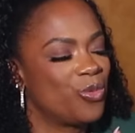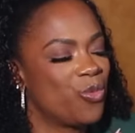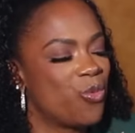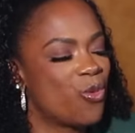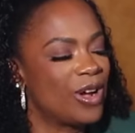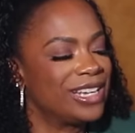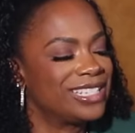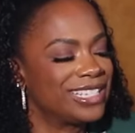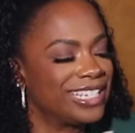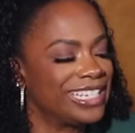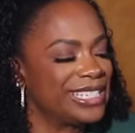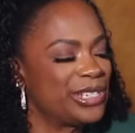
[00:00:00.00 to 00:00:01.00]
What
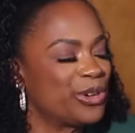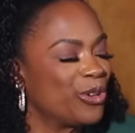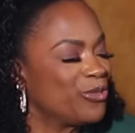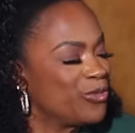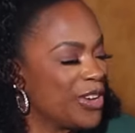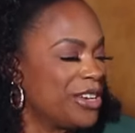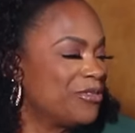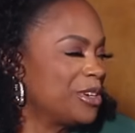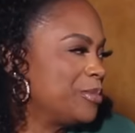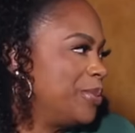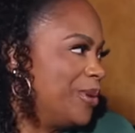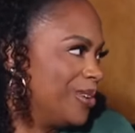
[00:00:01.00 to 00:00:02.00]
is your
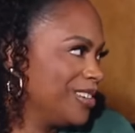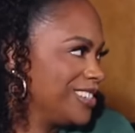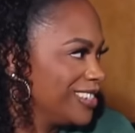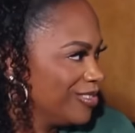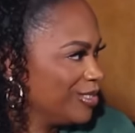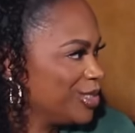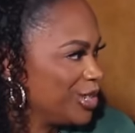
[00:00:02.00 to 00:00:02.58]
favorite part of the